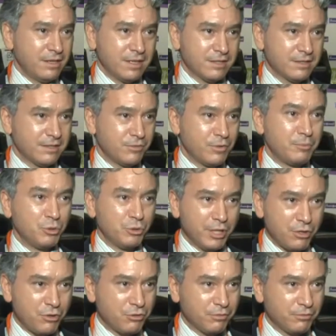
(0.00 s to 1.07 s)
as a
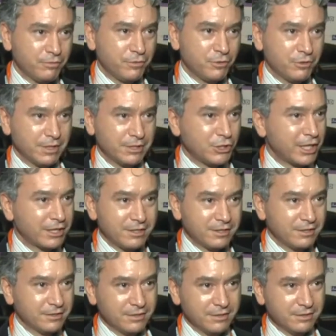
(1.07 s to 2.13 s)
reputation for
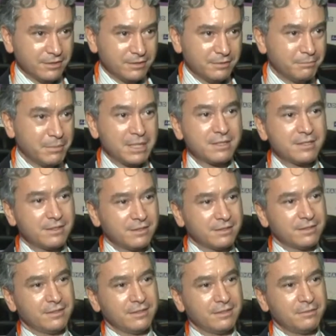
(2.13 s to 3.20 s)
attracting the best
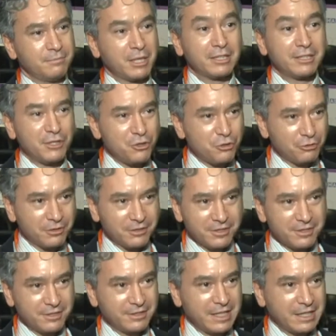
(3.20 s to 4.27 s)
uh,
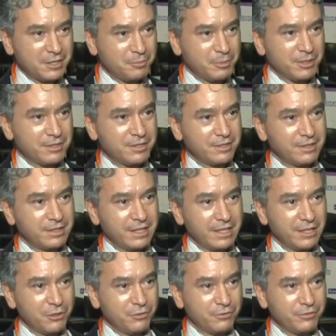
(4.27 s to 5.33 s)
practitioners and experts in the
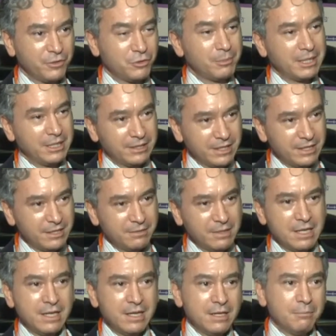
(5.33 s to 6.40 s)
area of humanitarian,
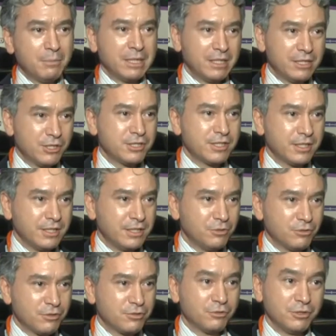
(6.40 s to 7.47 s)
but increasingly
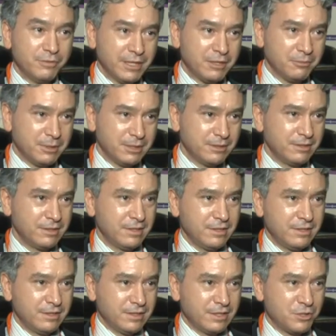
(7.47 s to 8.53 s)
also development.
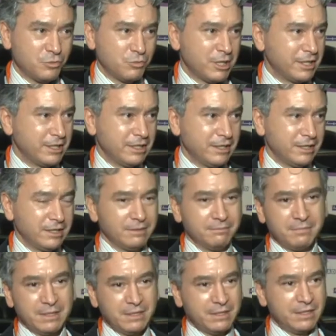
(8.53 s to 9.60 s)
That's why uh,
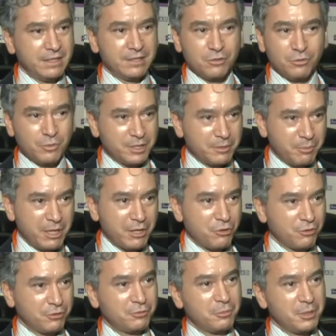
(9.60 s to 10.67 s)
it's always a
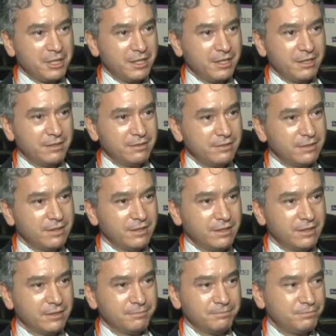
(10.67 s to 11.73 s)
pleasure to be here.
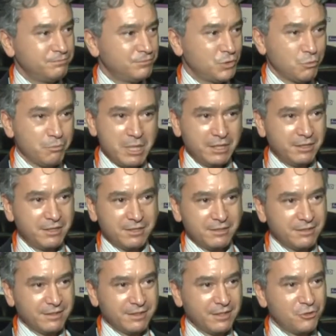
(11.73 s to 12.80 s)
Um, to meet
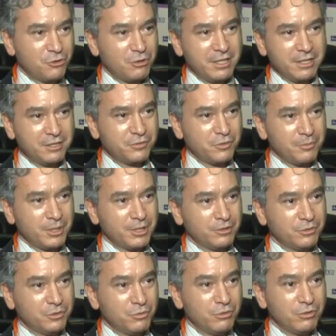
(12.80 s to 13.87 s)
uh, colleagues from
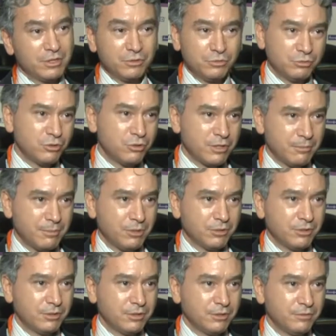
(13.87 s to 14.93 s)
around the world and to talk
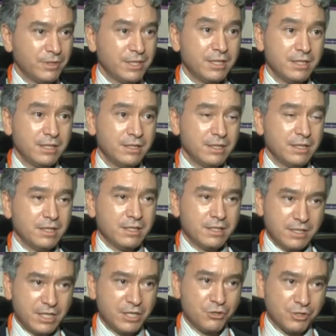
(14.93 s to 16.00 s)
about uh, very
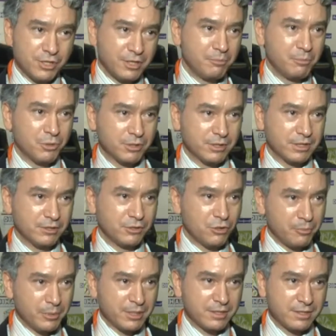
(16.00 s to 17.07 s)
serious and important
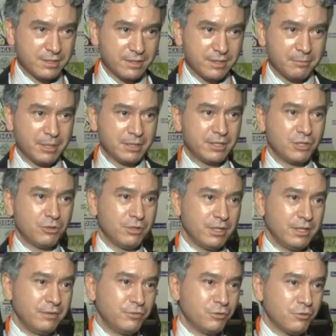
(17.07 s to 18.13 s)
topics, uh,
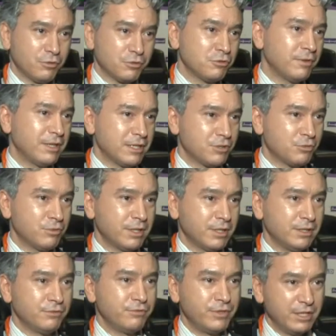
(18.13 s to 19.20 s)
particularly for those of us who are
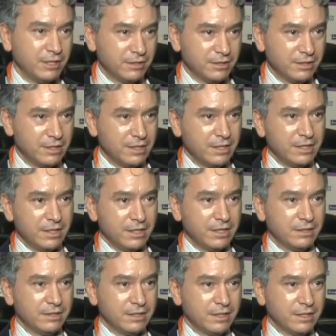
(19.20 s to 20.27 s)
in the field
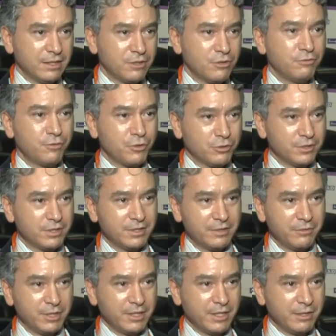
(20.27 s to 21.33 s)
and are confronted
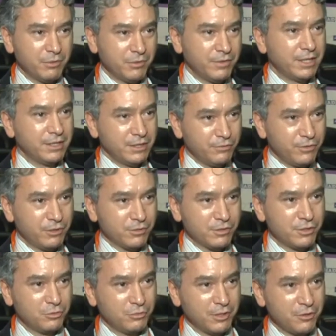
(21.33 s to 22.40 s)
every day with very difficult
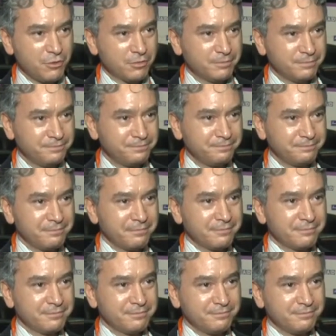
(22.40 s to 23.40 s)
situations. Um,